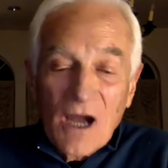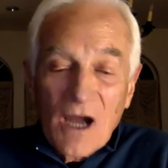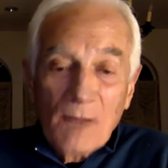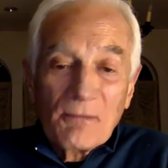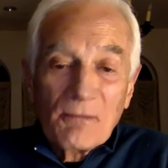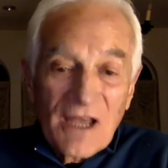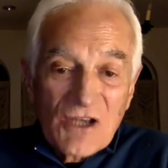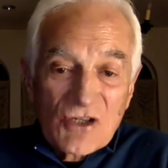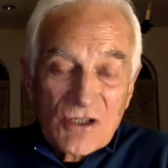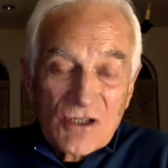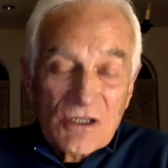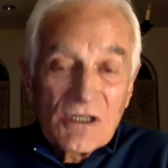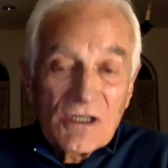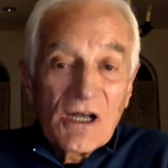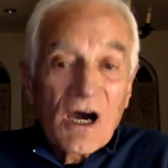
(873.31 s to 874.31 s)
is to make
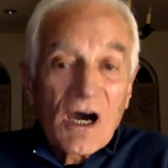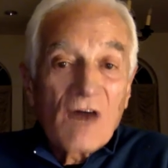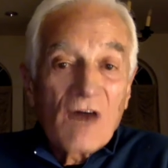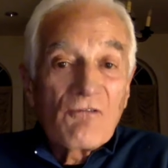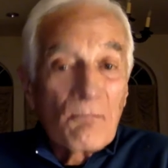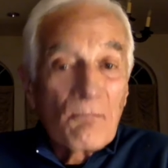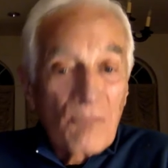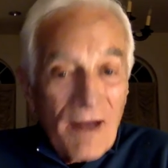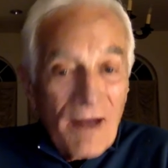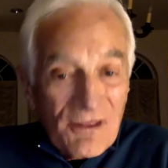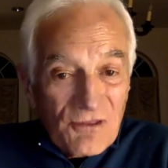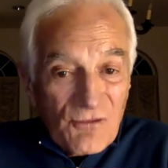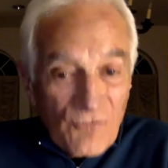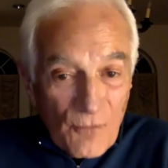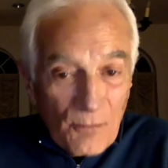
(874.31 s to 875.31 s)
it a combination
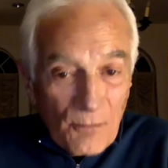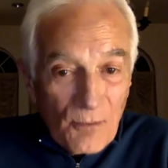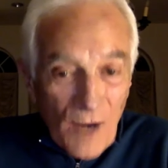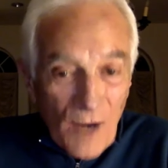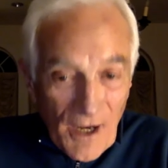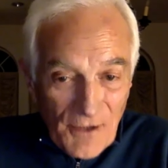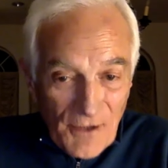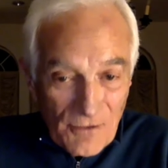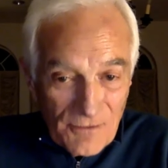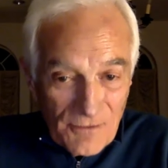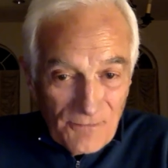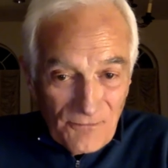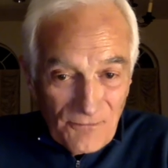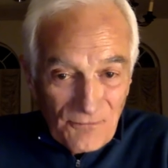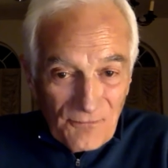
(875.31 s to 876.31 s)
of a
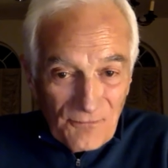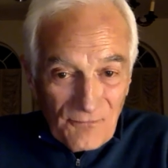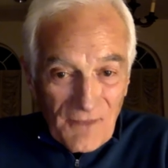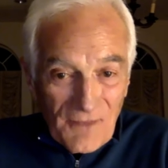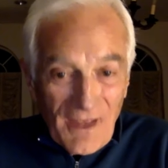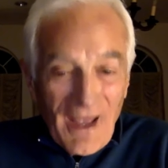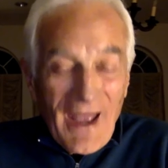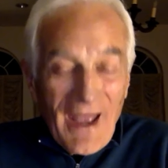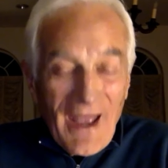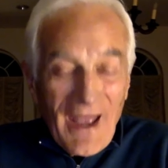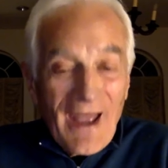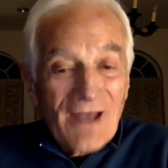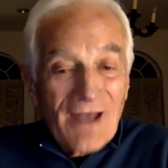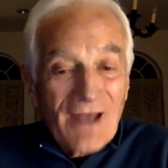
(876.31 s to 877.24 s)
breath vibrato